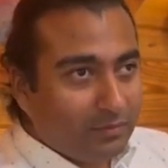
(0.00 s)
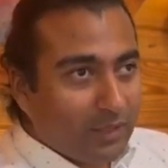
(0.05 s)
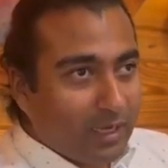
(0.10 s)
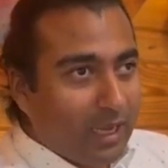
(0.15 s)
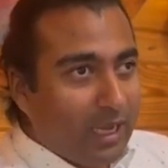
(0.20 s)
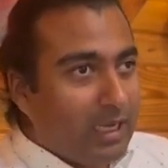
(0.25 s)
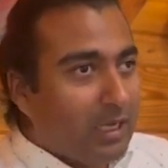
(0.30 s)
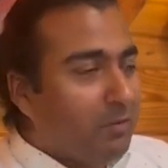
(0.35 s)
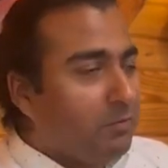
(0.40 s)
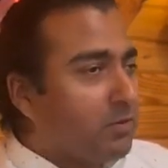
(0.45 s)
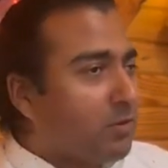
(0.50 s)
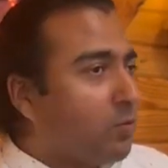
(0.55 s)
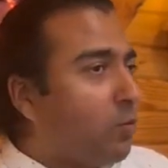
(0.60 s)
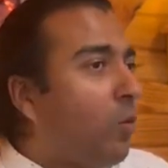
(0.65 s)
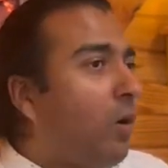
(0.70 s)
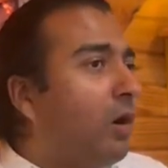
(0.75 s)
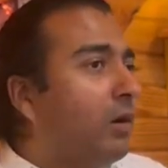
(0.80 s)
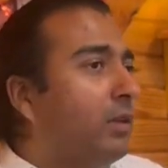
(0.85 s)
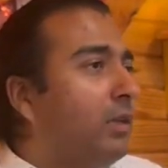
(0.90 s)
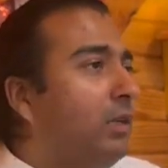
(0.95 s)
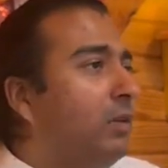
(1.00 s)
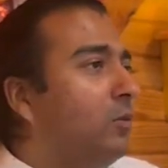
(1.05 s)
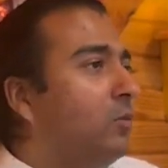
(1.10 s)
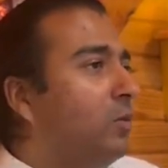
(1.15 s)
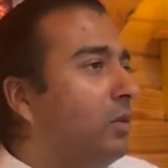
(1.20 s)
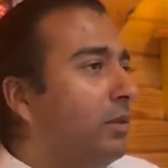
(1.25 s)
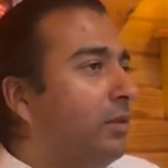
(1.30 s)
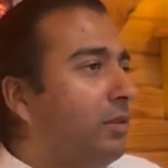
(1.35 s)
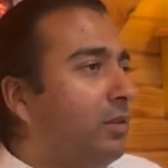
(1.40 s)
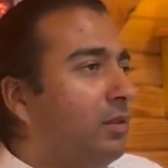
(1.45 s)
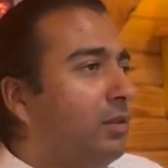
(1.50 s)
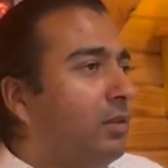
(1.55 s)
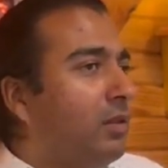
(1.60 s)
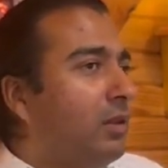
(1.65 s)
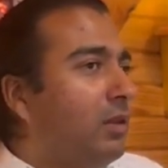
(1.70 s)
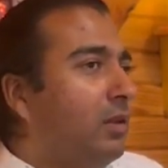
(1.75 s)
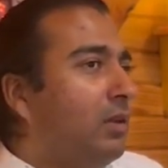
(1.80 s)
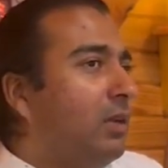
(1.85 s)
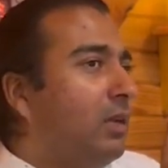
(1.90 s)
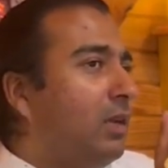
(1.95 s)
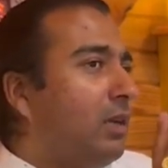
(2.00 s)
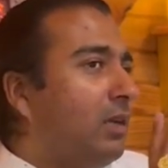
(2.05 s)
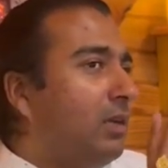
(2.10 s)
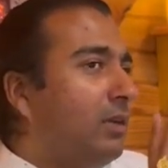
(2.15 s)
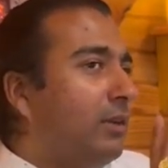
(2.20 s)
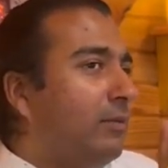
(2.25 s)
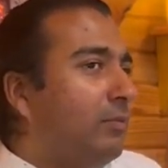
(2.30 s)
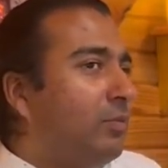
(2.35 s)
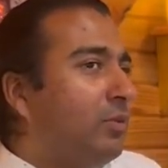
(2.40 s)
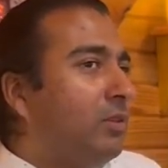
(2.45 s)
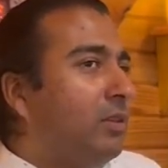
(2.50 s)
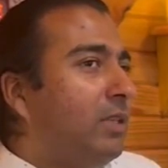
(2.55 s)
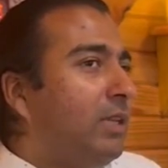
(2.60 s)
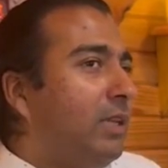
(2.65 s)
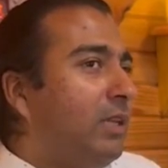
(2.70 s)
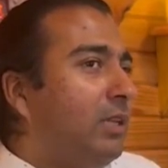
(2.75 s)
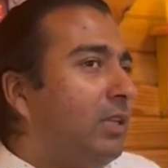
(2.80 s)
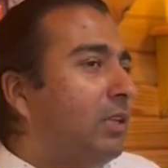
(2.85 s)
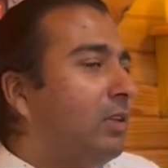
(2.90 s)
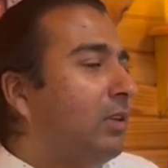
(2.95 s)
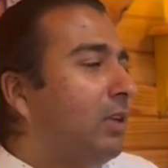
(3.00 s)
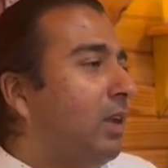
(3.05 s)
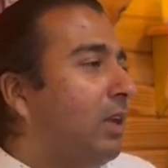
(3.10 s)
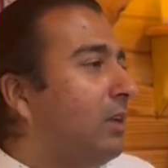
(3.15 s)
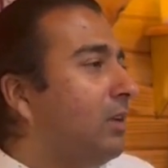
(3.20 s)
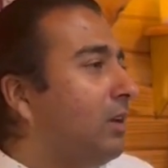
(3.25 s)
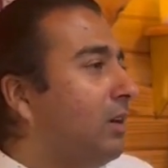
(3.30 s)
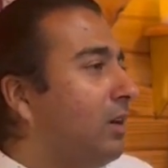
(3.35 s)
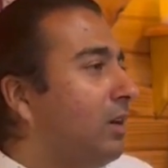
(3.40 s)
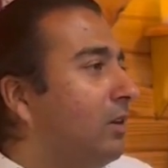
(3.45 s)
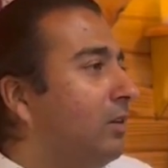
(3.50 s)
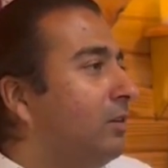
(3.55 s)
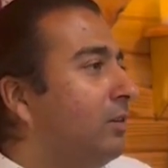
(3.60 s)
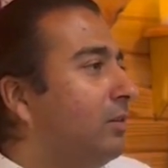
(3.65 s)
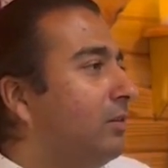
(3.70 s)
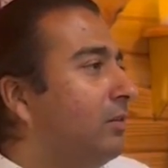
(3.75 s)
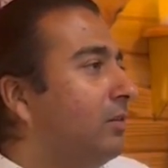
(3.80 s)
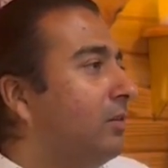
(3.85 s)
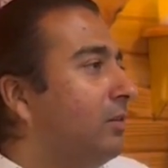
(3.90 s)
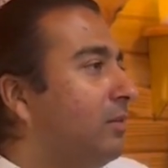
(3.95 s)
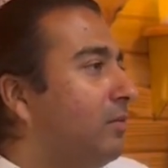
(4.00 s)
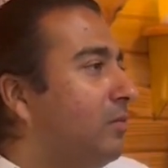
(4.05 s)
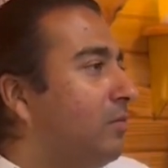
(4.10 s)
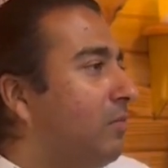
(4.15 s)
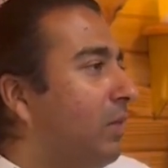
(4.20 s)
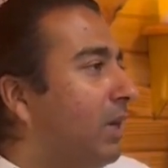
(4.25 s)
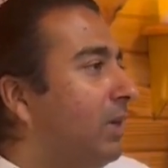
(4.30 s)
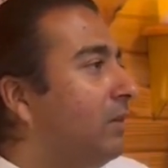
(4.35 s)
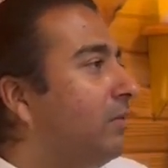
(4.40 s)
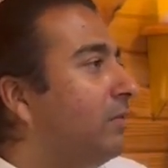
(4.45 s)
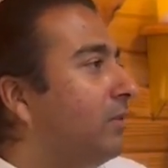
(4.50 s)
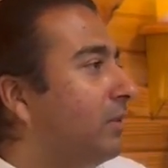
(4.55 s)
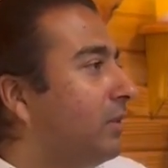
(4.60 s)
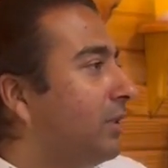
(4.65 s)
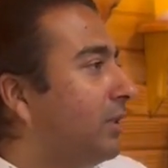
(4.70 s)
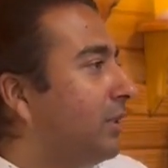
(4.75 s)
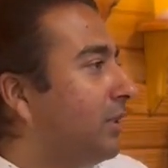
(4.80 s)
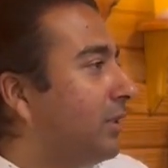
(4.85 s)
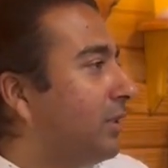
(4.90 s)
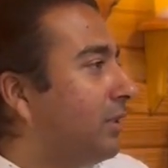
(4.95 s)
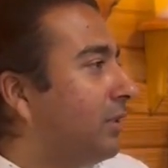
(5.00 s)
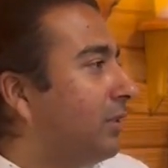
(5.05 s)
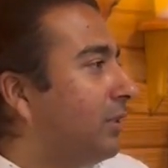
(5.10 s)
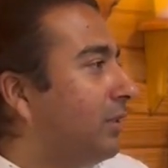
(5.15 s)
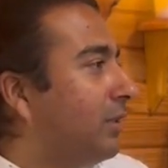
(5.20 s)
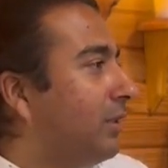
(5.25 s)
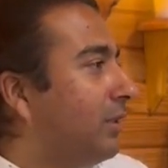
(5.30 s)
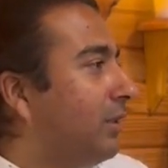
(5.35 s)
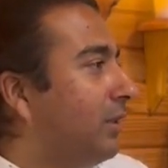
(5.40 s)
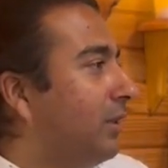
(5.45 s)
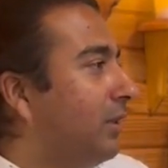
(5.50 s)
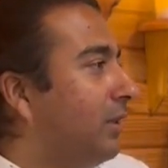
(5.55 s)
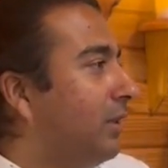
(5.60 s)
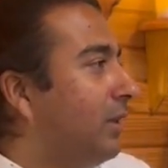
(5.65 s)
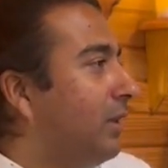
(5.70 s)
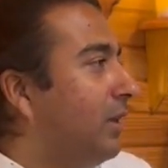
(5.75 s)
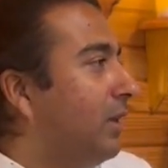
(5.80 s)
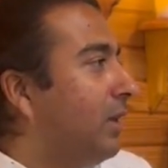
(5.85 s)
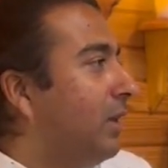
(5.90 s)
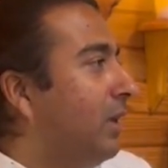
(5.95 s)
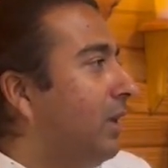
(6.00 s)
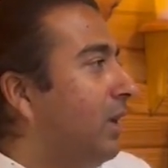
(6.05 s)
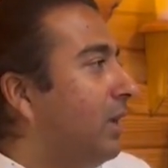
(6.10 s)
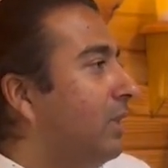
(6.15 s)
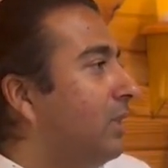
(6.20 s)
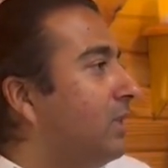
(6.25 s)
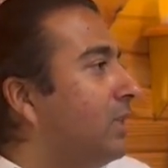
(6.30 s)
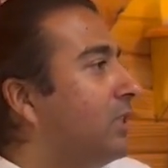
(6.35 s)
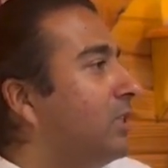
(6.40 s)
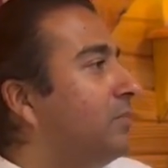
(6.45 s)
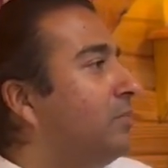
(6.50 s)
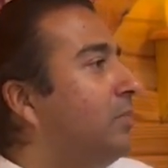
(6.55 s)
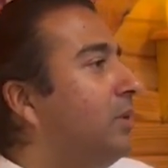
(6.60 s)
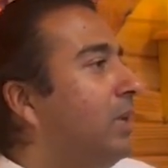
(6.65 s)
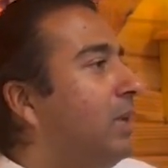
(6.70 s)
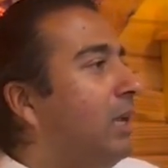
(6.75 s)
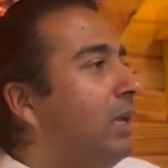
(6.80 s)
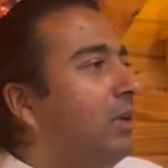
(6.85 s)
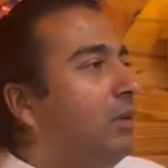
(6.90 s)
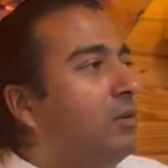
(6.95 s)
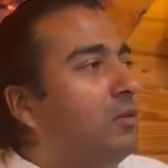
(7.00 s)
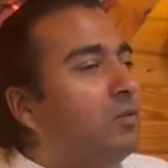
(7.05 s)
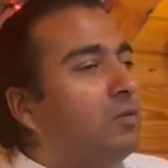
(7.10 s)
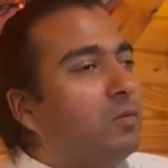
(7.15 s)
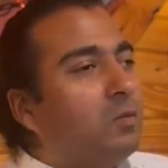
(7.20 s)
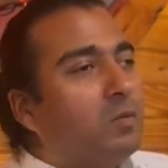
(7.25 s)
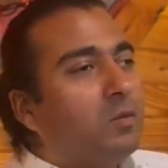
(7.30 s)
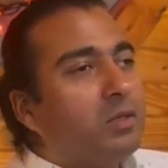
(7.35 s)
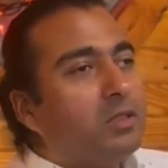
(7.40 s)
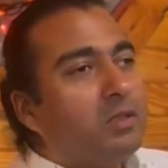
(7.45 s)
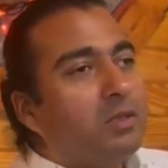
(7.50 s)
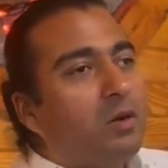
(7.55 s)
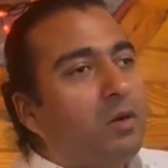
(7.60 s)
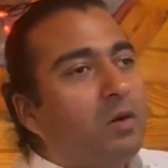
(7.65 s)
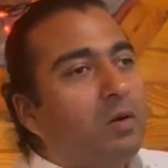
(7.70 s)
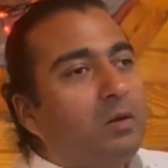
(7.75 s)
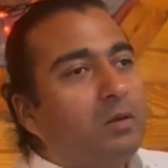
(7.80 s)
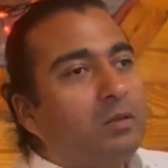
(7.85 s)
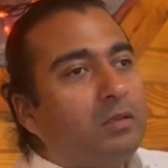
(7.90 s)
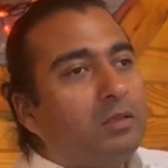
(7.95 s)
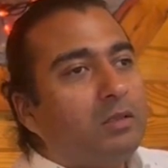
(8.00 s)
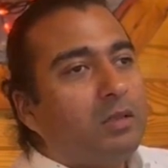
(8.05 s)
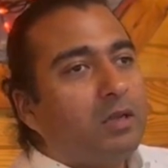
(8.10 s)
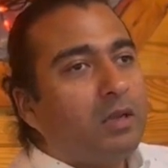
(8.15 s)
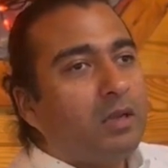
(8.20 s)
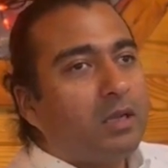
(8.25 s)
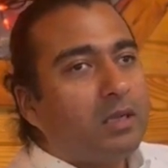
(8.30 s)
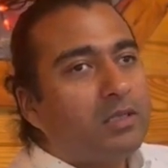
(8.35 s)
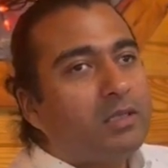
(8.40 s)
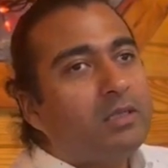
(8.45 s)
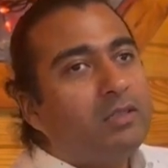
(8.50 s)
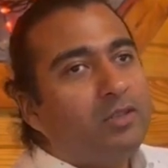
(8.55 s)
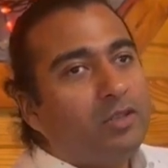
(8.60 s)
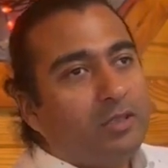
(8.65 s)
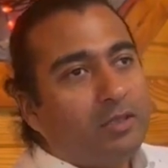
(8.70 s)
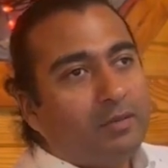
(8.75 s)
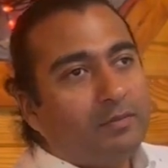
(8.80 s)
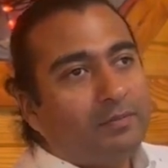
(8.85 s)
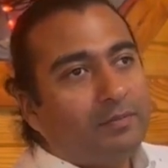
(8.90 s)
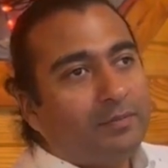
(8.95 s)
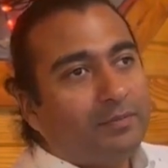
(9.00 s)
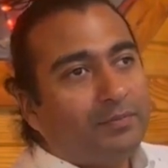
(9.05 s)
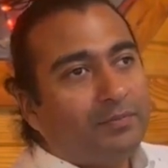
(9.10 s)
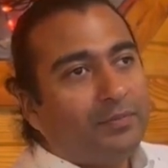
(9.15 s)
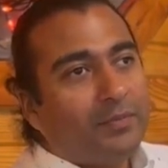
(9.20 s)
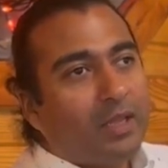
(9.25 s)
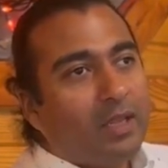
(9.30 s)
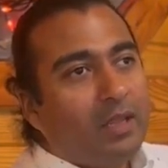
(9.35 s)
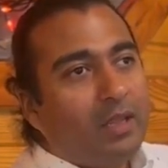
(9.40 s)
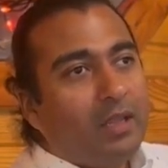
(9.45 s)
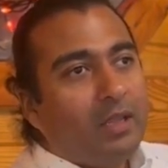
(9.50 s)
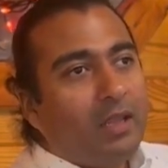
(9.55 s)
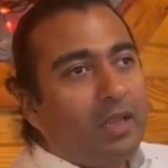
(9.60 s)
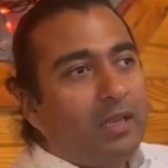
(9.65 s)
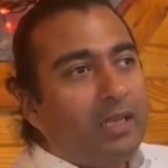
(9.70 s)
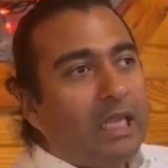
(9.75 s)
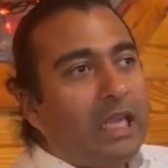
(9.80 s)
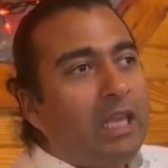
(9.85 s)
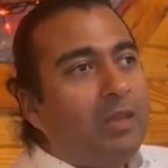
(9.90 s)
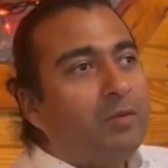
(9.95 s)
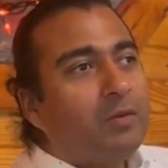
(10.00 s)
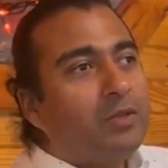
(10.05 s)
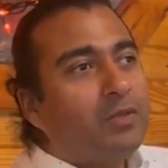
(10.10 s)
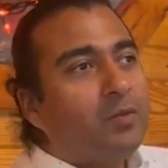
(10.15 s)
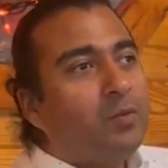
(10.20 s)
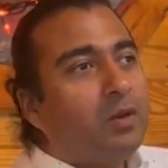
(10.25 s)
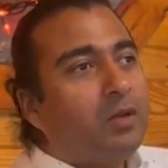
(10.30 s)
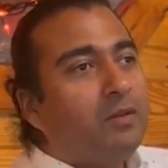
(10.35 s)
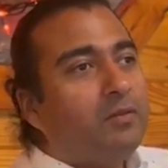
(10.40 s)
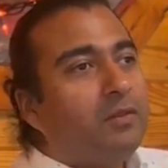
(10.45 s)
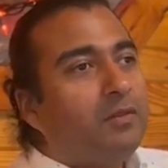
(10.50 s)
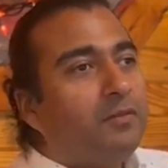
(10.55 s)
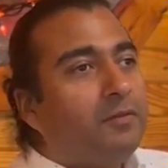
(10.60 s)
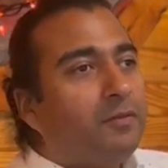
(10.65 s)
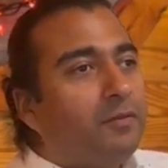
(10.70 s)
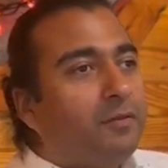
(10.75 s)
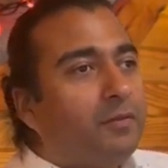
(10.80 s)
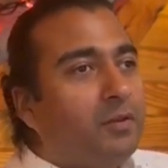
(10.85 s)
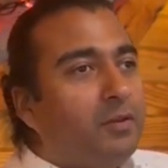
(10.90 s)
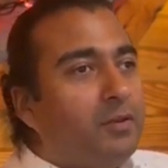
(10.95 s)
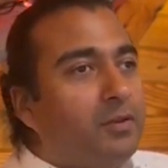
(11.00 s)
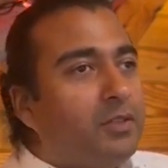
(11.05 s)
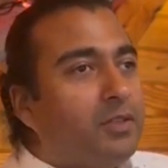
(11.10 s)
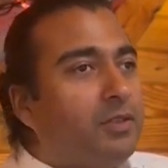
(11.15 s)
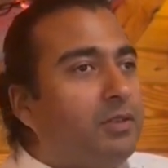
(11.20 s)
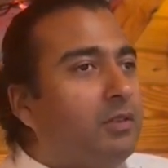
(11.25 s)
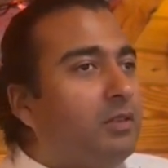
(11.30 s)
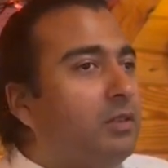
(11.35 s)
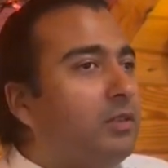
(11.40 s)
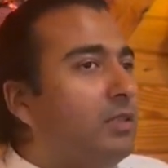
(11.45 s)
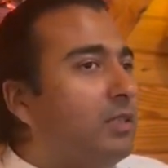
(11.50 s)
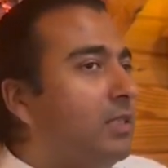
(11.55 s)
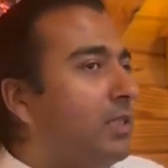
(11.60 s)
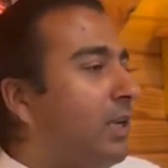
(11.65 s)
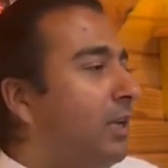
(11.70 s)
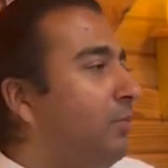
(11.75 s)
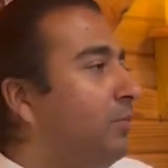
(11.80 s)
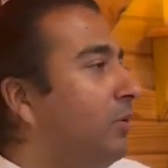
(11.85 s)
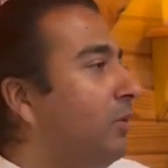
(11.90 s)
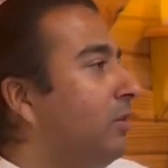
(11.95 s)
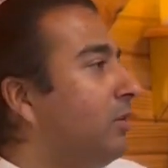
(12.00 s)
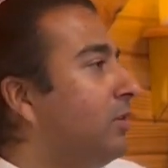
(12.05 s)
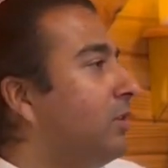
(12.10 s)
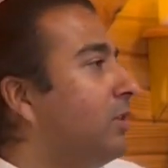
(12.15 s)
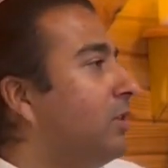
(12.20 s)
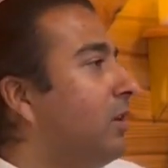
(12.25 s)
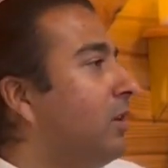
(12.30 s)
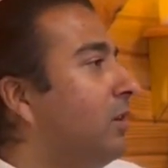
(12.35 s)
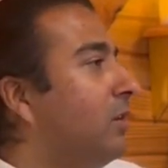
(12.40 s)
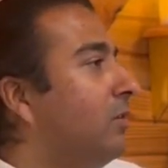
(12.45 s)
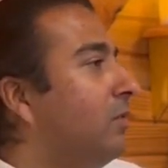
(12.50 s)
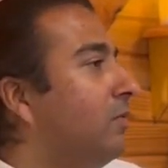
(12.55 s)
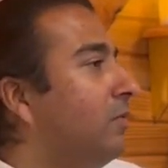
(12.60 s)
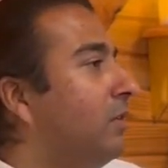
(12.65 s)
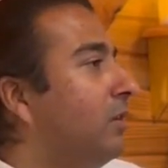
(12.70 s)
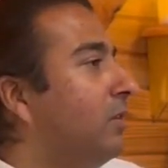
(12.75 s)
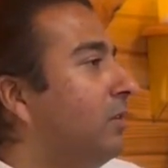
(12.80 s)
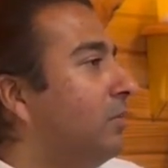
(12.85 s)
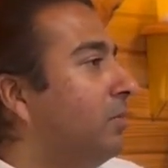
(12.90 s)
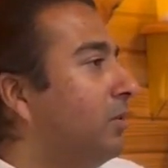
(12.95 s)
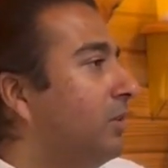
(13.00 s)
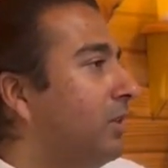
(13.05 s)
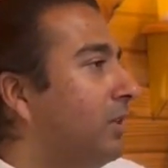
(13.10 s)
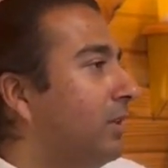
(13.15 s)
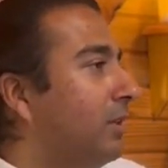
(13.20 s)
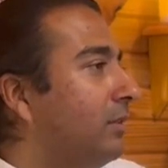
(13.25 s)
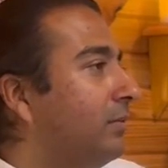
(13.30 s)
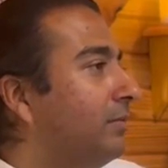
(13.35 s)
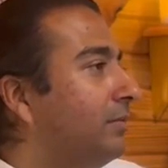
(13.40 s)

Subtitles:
And he was walking with complete and utter mindfulness. And this being was called Asaji. And he was one of the first disciples of the Buddha.